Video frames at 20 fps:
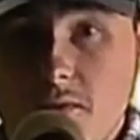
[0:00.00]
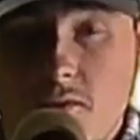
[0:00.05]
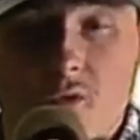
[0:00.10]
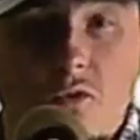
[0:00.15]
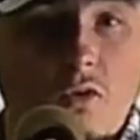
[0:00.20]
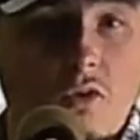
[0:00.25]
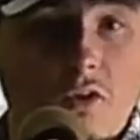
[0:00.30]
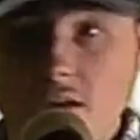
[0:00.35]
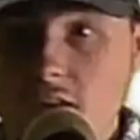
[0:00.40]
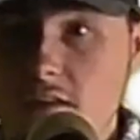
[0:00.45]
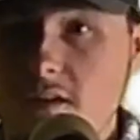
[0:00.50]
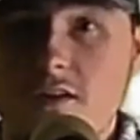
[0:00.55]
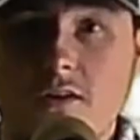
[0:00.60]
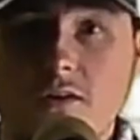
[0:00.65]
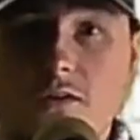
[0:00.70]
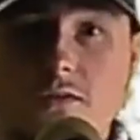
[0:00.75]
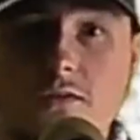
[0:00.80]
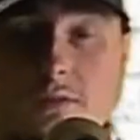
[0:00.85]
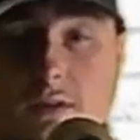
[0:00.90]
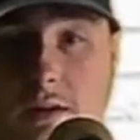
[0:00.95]
really
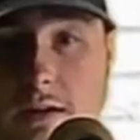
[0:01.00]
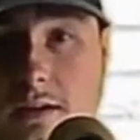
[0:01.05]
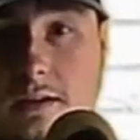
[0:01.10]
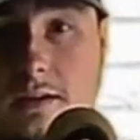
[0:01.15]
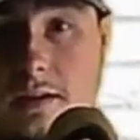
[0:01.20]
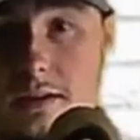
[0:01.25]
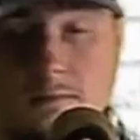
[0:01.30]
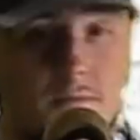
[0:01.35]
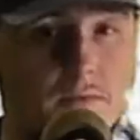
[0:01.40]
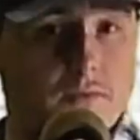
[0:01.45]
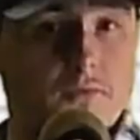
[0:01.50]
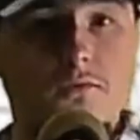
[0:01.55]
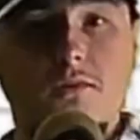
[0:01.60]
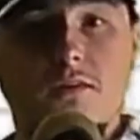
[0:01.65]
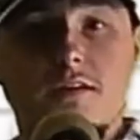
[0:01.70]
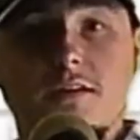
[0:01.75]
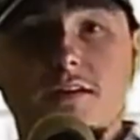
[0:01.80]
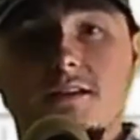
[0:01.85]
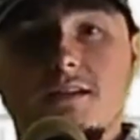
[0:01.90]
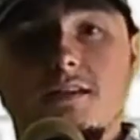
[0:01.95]
cool. Been
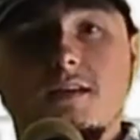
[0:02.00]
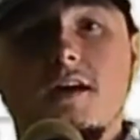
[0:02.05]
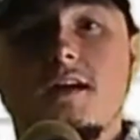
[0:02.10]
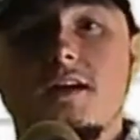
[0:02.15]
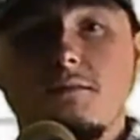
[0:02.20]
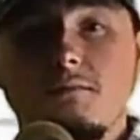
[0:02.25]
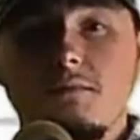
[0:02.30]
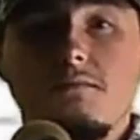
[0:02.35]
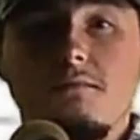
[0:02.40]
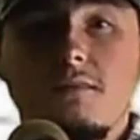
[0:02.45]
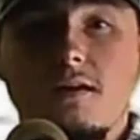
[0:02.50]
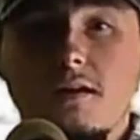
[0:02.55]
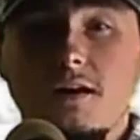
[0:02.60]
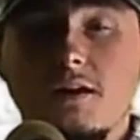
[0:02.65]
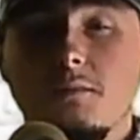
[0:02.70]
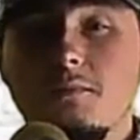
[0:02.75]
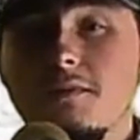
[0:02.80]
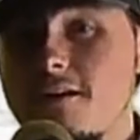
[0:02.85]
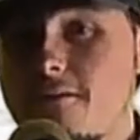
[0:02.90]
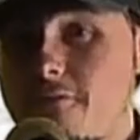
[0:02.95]
really excited to be
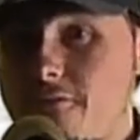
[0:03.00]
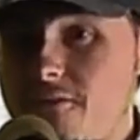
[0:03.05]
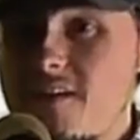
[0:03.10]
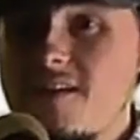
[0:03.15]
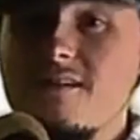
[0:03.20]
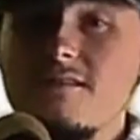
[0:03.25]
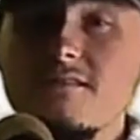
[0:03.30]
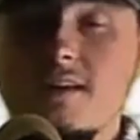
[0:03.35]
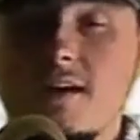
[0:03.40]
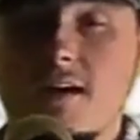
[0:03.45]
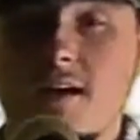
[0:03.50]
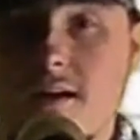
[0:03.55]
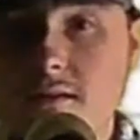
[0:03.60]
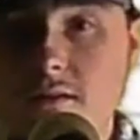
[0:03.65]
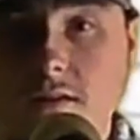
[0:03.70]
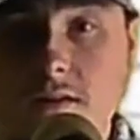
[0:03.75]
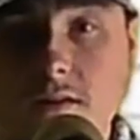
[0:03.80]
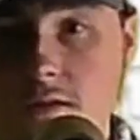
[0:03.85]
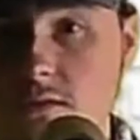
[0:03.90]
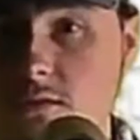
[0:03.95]
married. But I found out
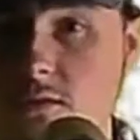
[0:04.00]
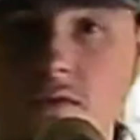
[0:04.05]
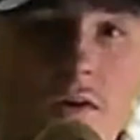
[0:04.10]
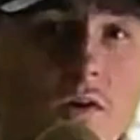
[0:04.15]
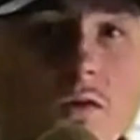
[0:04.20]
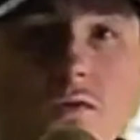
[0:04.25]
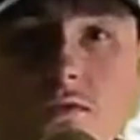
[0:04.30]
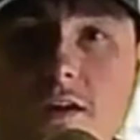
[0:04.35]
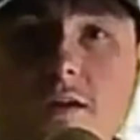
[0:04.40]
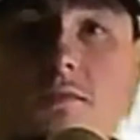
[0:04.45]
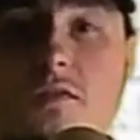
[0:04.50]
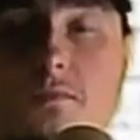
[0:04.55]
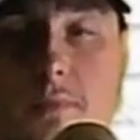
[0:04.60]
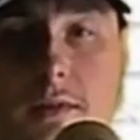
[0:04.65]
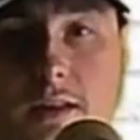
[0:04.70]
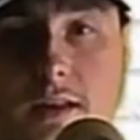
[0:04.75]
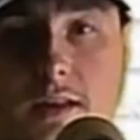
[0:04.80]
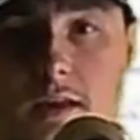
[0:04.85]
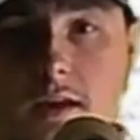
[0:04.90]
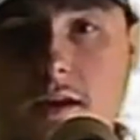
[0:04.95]
through the whole time we've
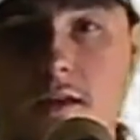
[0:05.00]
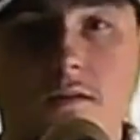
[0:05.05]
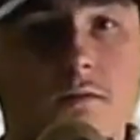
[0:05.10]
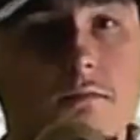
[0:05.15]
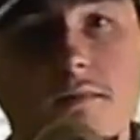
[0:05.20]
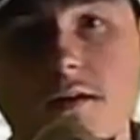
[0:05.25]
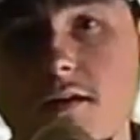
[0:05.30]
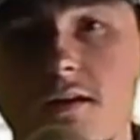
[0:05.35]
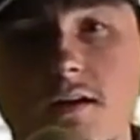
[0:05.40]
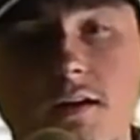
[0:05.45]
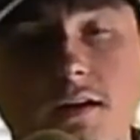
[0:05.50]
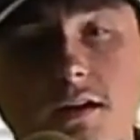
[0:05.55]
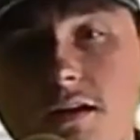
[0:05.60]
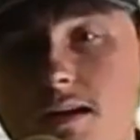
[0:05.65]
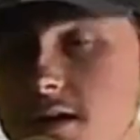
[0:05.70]
been together, married,